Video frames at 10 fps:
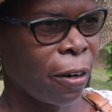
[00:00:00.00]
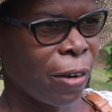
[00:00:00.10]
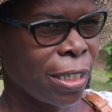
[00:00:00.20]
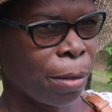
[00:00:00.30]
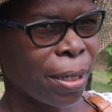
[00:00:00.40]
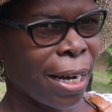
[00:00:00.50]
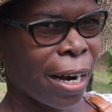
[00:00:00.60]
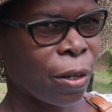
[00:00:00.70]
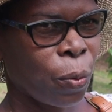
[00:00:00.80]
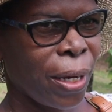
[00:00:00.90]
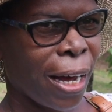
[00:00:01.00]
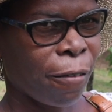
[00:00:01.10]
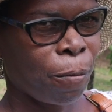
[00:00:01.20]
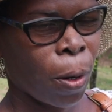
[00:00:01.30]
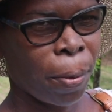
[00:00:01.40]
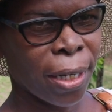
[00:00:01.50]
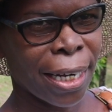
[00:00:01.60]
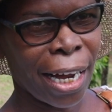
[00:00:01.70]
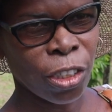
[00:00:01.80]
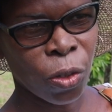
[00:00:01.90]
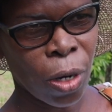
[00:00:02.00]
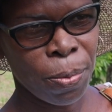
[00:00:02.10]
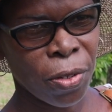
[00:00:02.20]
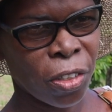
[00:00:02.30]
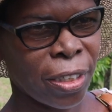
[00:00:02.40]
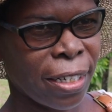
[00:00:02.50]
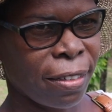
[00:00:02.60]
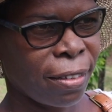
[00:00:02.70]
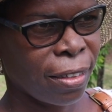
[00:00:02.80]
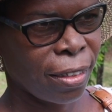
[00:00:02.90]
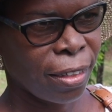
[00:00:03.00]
our vegetable garden, we have popular cash crops such as